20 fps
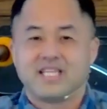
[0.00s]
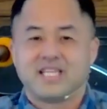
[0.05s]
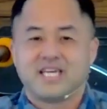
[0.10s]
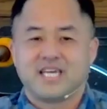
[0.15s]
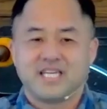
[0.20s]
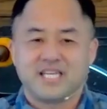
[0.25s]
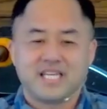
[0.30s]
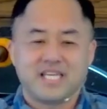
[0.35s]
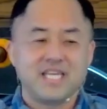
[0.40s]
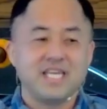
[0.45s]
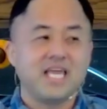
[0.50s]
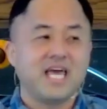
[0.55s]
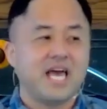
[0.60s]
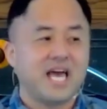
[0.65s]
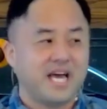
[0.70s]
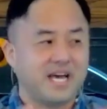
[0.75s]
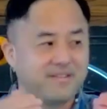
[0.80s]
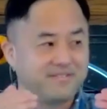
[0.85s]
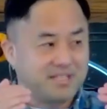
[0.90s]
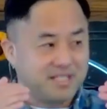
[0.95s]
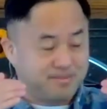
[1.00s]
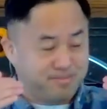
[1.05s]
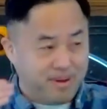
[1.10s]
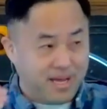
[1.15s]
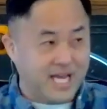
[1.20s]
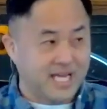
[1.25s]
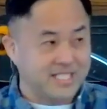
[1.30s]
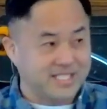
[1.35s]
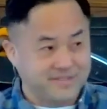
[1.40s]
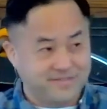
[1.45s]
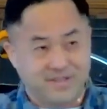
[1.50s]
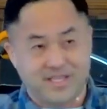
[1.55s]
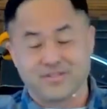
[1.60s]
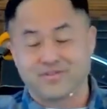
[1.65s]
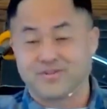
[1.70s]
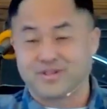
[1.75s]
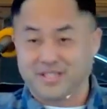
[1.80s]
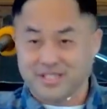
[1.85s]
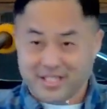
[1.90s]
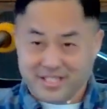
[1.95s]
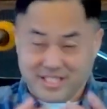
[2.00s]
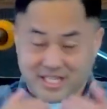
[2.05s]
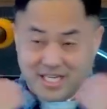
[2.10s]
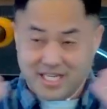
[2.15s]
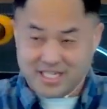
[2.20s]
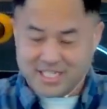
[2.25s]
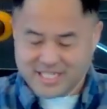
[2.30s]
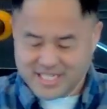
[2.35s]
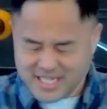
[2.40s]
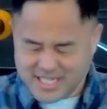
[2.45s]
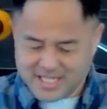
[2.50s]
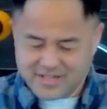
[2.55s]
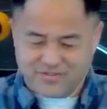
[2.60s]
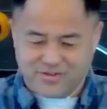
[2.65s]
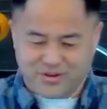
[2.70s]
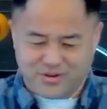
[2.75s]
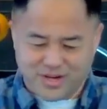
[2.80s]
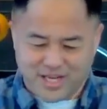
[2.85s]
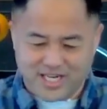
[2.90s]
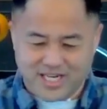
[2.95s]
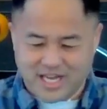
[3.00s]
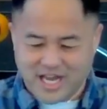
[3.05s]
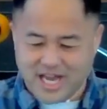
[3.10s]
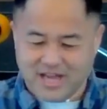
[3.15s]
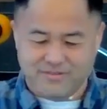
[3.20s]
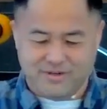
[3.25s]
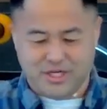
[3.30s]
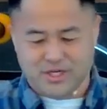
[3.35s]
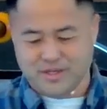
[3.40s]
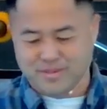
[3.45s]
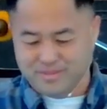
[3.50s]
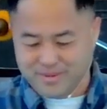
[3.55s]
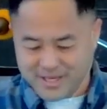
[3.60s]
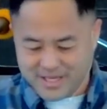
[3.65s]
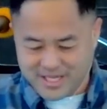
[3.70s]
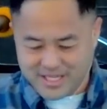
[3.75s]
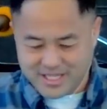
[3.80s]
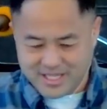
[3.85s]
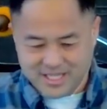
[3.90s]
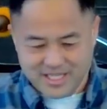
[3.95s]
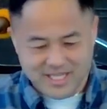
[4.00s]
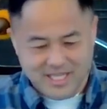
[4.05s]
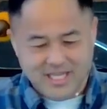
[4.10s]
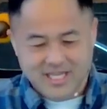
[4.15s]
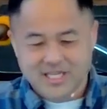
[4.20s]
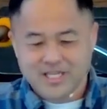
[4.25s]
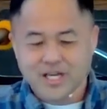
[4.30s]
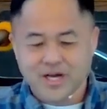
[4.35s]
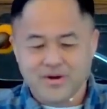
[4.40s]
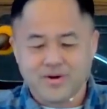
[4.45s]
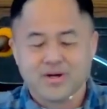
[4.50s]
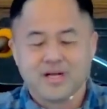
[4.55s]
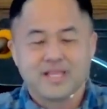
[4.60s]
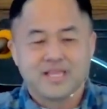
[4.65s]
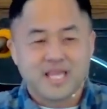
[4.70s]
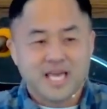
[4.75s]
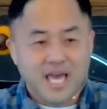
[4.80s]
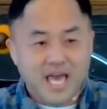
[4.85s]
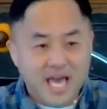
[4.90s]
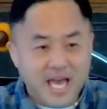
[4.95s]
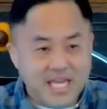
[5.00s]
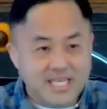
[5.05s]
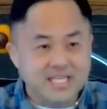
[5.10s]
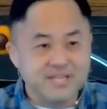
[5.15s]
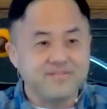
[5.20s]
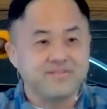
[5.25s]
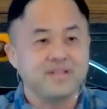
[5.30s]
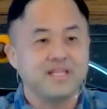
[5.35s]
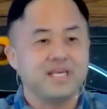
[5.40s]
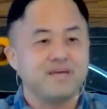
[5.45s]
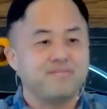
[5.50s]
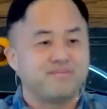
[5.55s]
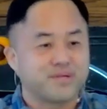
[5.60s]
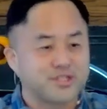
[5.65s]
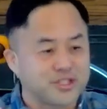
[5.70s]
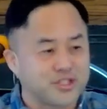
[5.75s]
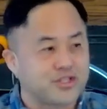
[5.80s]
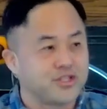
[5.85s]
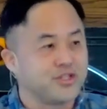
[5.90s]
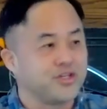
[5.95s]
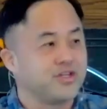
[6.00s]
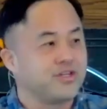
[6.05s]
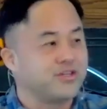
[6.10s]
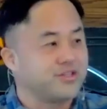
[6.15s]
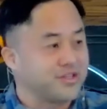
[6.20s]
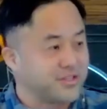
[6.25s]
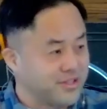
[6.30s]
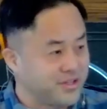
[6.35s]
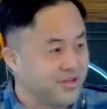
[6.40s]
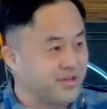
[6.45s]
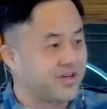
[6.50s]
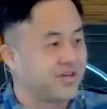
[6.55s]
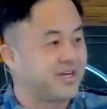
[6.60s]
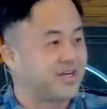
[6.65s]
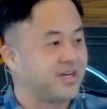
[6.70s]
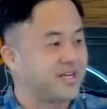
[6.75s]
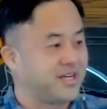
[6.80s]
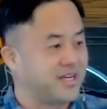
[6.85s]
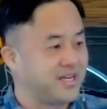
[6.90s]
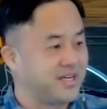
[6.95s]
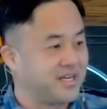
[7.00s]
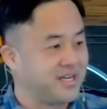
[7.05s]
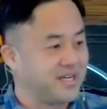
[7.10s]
They didn't have this passive faith or just kind of take it for granted. I have air to breathe. No, they actively pursue the Lord.